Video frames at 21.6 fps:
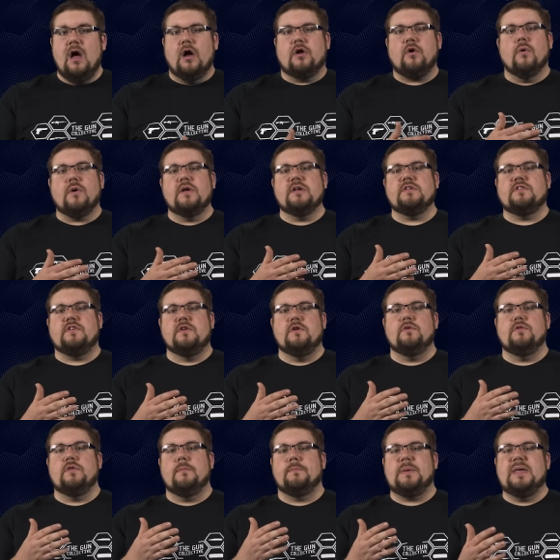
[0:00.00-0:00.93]
According
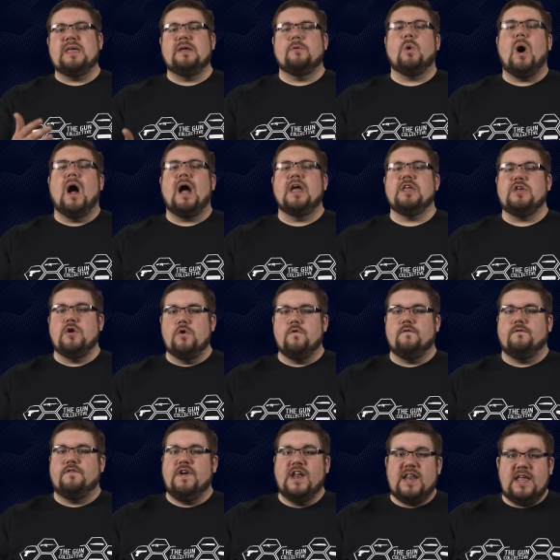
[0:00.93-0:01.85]
to the
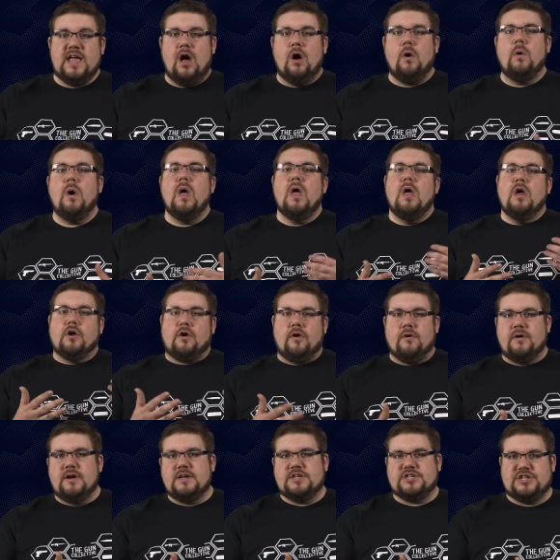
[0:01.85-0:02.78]
BYU video,
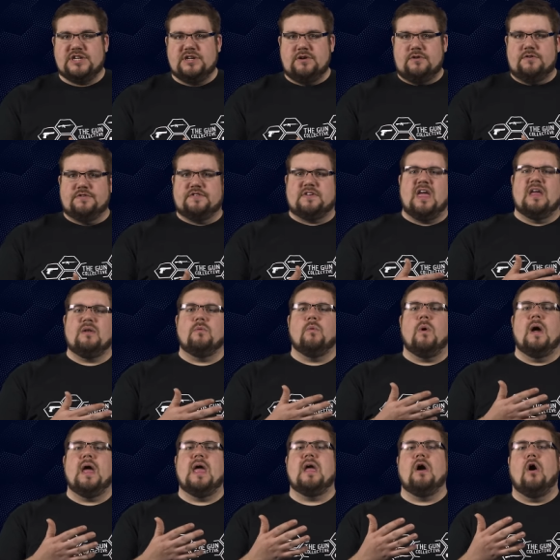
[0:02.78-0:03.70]
current shields can
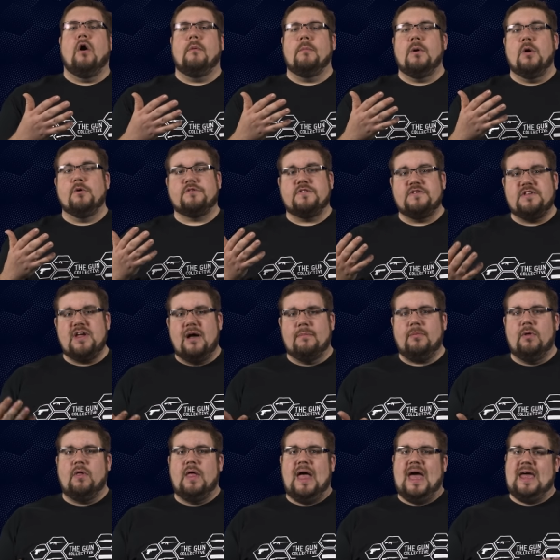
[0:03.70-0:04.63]
weigh almost
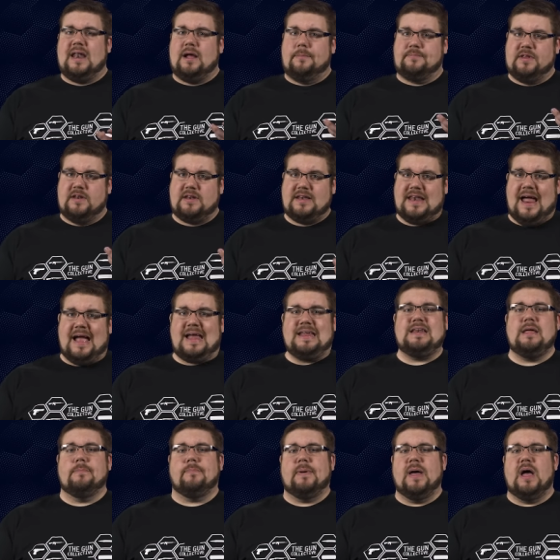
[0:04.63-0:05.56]
double at up to
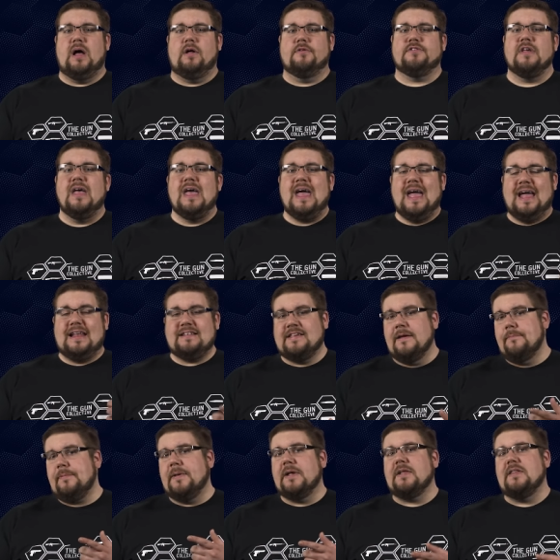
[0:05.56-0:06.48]
90 pounds and
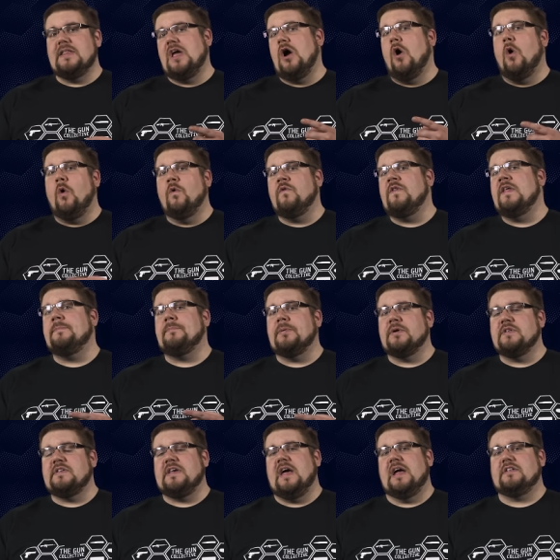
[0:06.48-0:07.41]
typically only
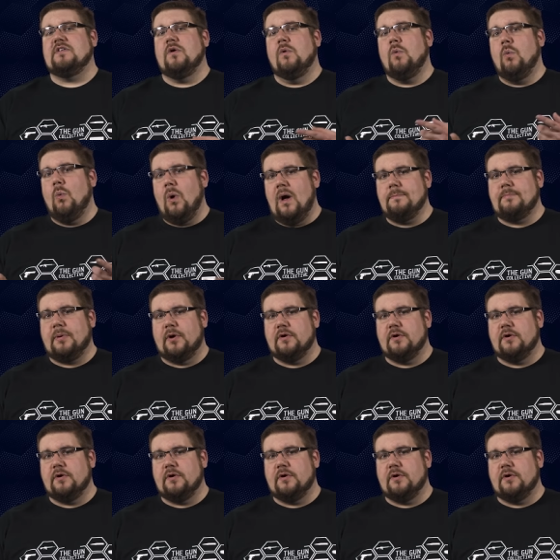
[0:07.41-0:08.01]
protect one